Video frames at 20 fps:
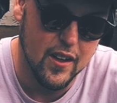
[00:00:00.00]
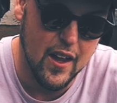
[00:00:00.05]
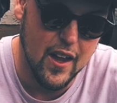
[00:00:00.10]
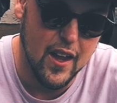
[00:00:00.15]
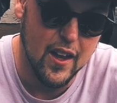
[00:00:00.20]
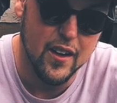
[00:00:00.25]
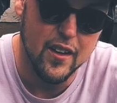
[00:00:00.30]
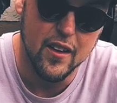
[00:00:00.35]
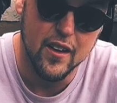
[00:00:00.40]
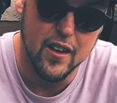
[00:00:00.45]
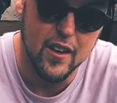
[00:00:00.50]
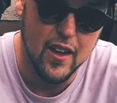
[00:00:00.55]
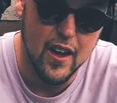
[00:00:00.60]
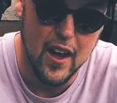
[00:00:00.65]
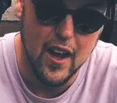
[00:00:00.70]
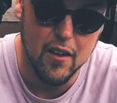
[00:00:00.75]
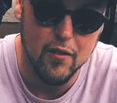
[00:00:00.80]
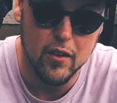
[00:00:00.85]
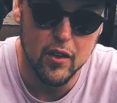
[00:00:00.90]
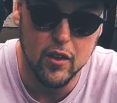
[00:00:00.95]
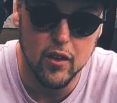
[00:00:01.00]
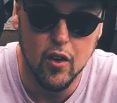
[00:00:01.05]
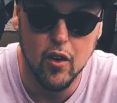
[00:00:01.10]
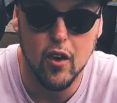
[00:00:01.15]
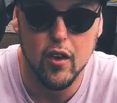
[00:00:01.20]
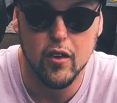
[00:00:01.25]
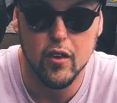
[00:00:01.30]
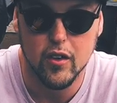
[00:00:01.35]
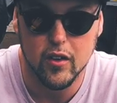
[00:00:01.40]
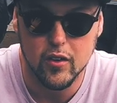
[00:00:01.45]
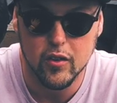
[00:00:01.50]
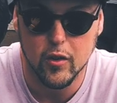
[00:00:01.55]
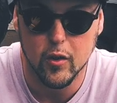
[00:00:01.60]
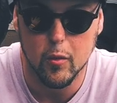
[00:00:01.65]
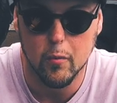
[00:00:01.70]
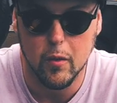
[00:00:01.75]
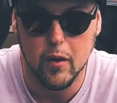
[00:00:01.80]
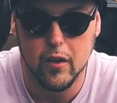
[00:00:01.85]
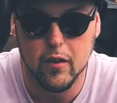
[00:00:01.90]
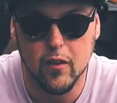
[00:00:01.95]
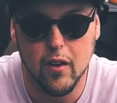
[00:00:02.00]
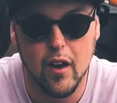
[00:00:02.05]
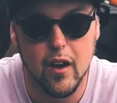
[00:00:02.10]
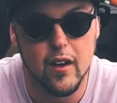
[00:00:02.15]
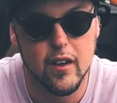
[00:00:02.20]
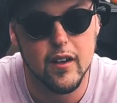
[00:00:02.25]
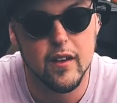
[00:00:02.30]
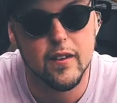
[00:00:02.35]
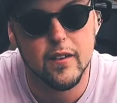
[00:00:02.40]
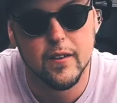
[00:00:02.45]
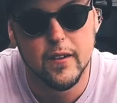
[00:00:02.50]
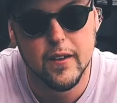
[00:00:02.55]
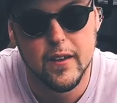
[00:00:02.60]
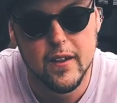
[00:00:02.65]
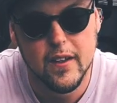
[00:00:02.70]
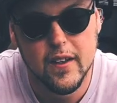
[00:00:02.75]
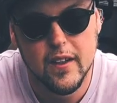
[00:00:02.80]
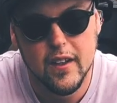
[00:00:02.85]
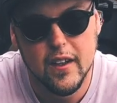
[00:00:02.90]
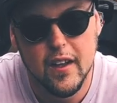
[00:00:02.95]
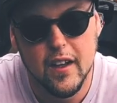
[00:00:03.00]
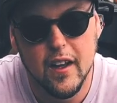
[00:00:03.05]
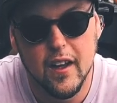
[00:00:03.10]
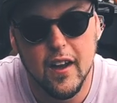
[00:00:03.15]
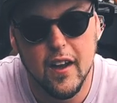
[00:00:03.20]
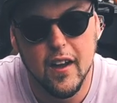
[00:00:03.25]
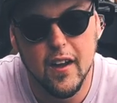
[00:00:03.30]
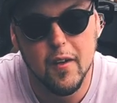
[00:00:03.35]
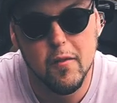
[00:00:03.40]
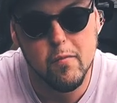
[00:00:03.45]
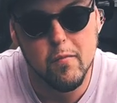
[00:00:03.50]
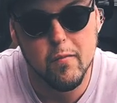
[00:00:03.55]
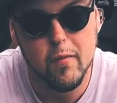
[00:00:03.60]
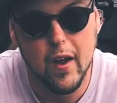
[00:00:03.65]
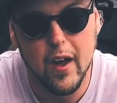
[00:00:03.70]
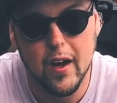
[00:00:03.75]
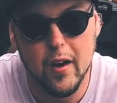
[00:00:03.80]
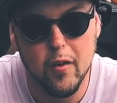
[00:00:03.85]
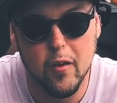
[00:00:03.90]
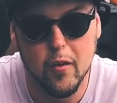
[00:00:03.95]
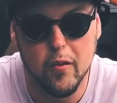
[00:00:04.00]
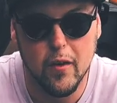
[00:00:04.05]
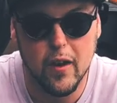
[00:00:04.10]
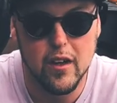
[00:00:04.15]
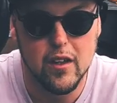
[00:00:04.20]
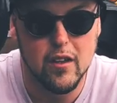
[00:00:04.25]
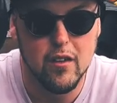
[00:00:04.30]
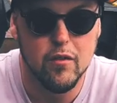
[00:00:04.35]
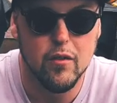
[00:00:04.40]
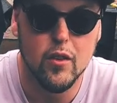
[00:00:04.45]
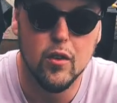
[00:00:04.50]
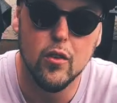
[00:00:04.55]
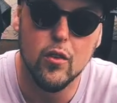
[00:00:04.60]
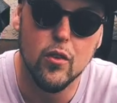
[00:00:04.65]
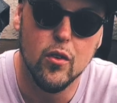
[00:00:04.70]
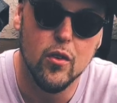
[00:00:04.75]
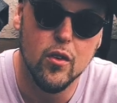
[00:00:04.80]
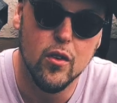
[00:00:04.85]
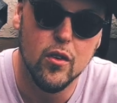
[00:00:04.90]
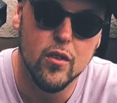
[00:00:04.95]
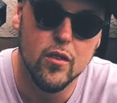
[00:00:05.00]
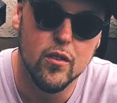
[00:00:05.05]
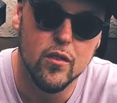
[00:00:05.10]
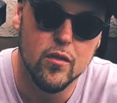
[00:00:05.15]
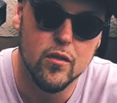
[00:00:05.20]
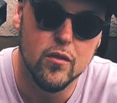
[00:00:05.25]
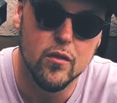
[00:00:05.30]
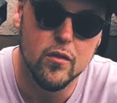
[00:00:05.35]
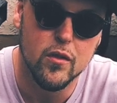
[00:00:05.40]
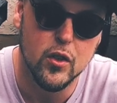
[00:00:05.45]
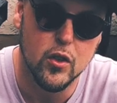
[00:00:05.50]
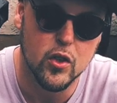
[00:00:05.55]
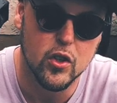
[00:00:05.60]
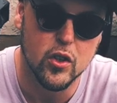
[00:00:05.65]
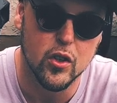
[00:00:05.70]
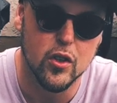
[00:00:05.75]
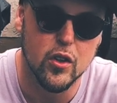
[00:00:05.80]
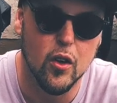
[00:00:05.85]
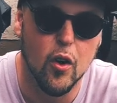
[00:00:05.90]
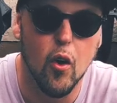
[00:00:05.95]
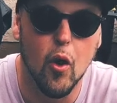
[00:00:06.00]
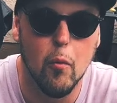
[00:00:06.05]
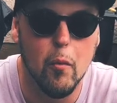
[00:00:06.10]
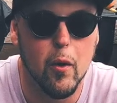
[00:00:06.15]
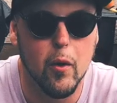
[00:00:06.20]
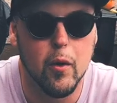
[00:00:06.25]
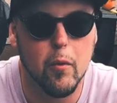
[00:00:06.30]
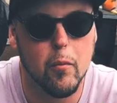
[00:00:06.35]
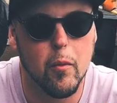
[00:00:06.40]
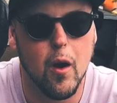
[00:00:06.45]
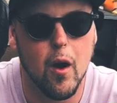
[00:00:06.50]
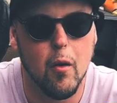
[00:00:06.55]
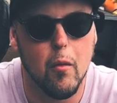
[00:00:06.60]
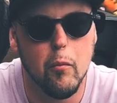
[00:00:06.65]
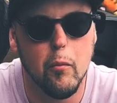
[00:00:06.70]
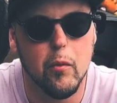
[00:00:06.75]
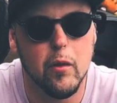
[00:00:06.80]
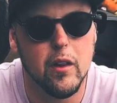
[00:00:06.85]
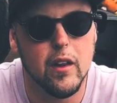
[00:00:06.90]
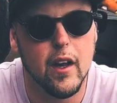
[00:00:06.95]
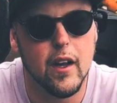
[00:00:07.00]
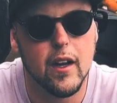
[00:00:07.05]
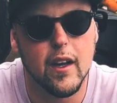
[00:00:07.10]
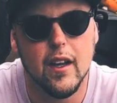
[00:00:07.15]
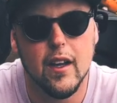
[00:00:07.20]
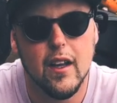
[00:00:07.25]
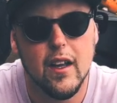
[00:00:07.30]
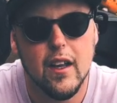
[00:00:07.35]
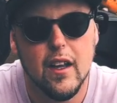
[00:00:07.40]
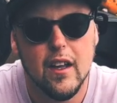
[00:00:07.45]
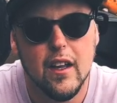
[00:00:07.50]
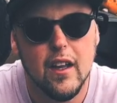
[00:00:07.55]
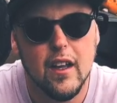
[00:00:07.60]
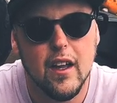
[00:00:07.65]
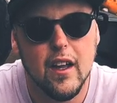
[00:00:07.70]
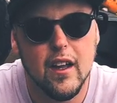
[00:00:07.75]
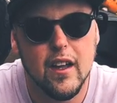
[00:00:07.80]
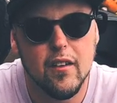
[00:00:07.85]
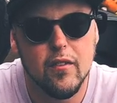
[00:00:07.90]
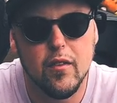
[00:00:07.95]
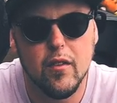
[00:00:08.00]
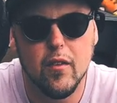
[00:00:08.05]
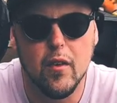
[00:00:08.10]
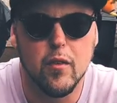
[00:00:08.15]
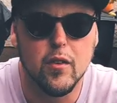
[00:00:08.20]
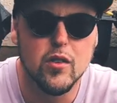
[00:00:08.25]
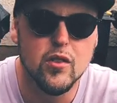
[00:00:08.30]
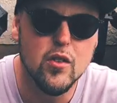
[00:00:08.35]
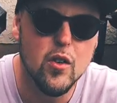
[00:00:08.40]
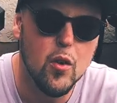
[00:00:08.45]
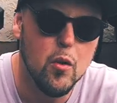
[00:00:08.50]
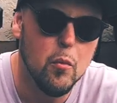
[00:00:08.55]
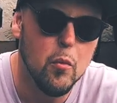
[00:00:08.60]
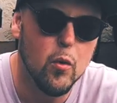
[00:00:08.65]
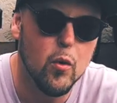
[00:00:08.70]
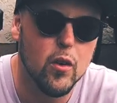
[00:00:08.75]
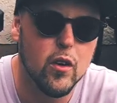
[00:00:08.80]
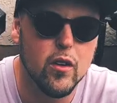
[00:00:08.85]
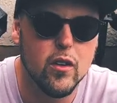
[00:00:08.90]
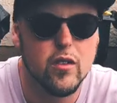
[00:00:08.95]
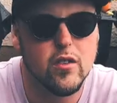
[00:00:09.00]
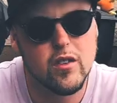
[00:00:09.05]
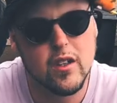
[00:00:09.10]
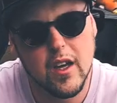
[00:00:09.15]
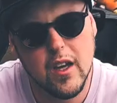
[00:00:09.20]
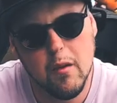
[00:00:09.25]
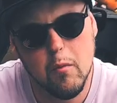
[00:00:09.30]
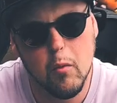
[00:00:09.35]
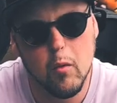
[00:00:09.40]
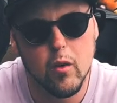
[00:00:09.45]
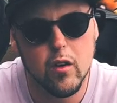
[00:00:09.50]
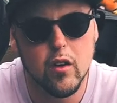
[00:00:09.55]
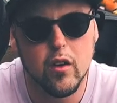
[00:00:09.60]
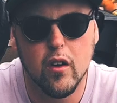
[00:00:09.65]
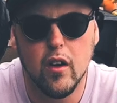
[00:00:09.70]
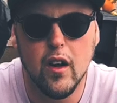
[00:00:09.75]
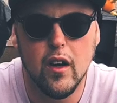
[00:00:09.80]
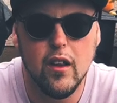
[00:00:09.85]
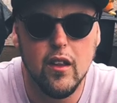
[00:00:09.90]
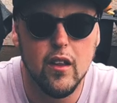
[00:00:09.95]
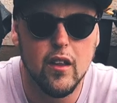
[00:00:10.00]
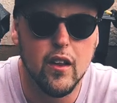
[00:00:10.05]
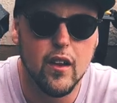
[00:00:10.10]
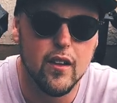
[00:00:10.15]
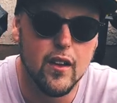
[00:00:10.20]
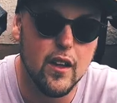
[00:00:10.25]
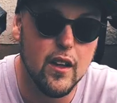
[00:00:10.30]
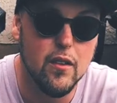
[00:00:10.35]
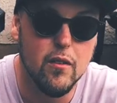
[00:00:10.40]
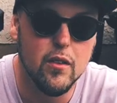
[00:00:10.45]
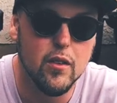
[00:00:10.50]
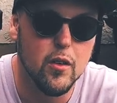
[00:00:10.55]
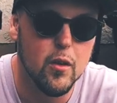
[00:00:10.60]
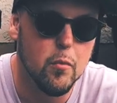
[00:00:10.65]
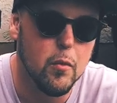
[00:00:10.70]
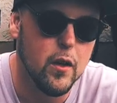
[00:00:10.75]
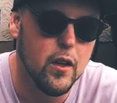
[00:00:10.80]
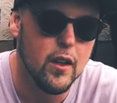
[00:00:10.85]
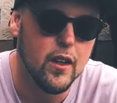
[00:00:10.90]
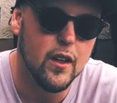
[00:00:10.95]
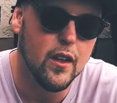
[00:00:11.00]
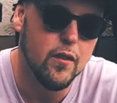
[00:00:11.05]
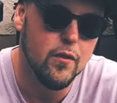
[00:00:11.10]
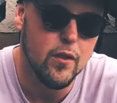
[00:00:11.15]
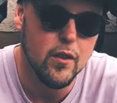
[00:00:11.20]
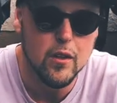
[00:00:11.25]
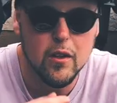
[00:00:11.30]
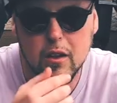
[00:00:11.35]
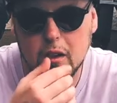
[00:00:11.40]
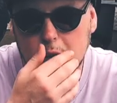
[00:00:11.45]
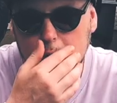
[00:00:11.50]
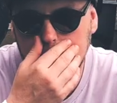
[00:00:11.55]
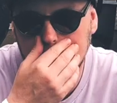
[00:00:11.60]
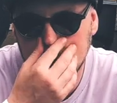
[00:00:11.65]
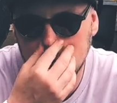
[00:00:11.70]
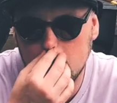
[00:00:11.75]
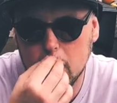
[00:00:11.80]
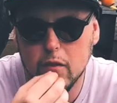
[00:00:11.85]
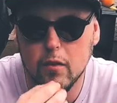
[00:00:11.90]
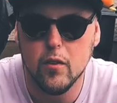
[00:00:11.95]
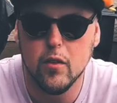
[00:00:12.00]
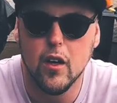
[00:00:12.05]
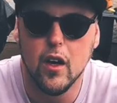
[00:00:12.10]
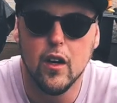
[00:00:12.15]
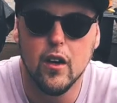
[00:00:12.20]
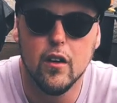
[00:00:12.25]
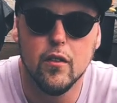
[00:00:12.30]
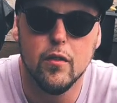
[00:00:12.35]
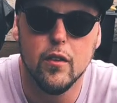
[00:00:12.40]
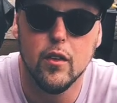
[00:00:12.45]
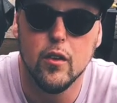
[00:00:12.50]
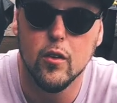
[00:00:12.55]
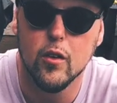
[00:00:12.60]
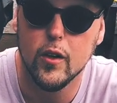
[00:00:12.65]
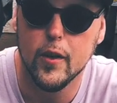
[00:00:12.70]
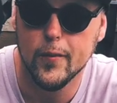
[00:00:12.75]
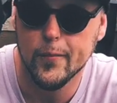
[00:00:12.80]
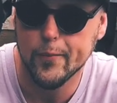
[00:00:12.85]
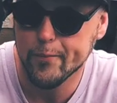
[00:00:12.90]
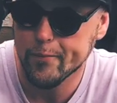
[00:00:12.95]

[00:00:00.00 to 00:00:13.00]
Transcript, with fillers: and having gone dirt bike riding, um, I don't know if any of you, you should know about it probably. Like, if you've ever snowboarded or skateboarded or anything like that, even dirt biking, if you, if you've done it, if you do it,